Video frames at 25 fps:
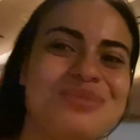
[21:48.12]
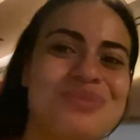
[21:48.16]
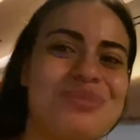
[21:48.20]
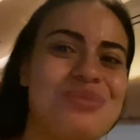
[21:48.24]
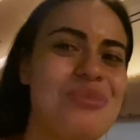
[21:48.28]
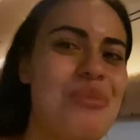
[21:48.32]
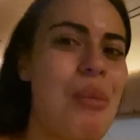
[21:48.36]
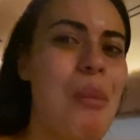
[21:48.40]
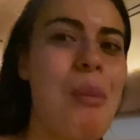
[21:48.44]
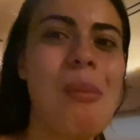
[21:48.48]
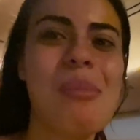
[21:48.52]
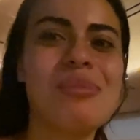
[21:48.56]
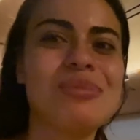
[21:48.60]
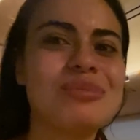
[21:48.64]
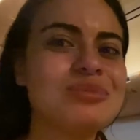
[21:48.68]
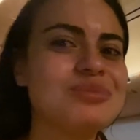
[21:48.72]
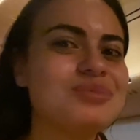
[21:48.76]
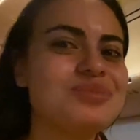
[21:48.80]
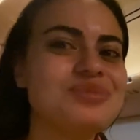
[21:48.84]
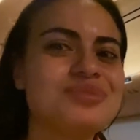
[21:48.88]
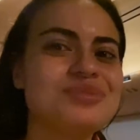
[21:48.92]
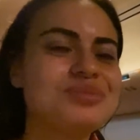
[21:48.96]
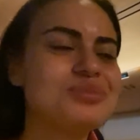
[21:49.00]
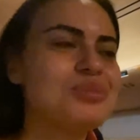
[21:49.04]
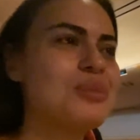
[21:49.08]
were doing that thing
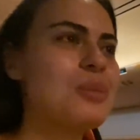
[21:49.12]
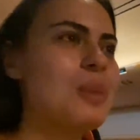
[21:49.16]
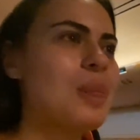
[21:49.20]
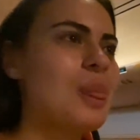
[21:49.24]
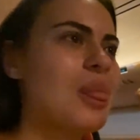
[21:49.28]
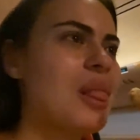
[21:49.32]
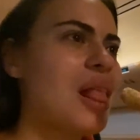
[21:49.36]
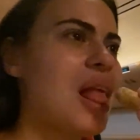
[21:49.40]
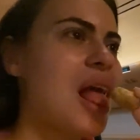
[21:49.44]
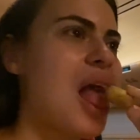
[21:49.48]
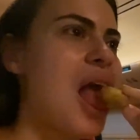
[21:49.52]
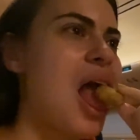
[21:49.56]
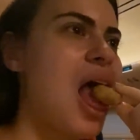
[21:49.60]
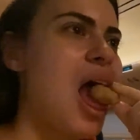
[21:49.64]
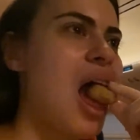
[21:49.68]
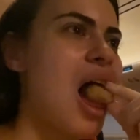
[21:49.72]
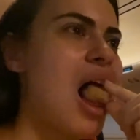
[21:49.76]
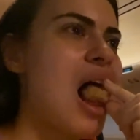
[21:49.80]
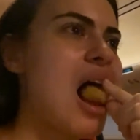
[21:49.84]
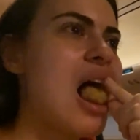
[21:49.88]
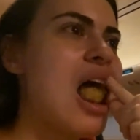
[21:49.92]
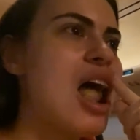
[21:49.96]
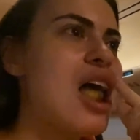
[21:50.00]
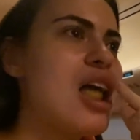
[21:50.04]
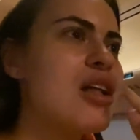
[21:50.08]
ages ago, when you were doing hip
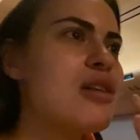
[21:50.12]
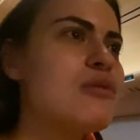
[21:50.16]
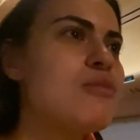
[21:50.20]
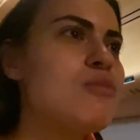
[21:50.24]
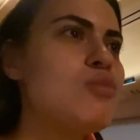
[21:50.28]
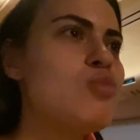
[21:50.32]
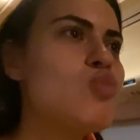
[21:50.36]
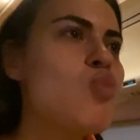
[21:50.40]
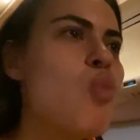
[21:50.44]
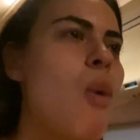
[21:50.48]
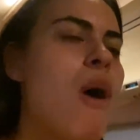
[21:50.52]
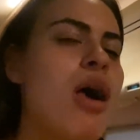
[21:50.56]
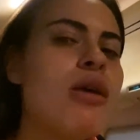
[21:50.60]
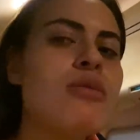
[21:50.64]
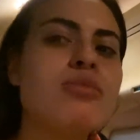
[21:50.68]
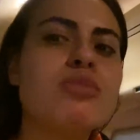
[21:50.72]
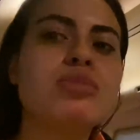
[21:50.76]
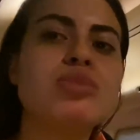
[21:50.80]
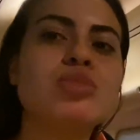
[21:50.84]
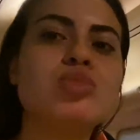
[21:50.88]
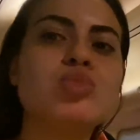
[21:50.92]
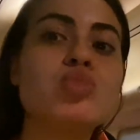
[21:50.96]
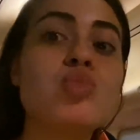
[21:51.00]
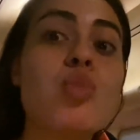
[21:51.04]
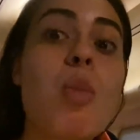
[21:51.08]
thrusts off of the
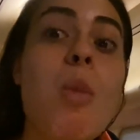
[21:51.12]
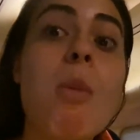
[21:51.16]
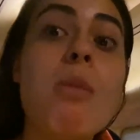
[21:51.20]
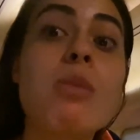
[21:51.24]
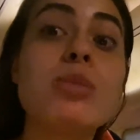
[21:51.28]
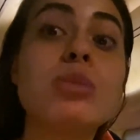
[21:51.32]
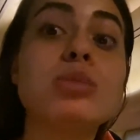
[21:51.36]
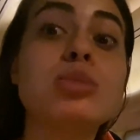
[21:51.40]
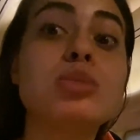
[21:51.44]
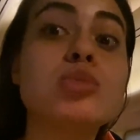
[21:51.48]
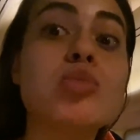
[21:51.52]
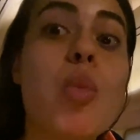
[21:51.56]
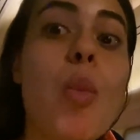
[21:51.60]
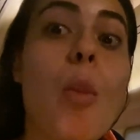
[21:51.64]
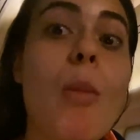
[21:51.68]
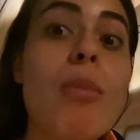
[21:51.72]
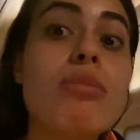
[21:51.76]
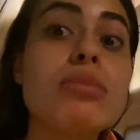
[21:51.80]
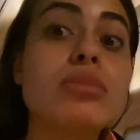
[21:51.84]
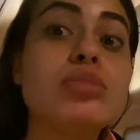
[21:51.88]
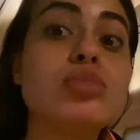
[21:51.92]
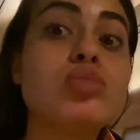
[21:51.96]
um, the um,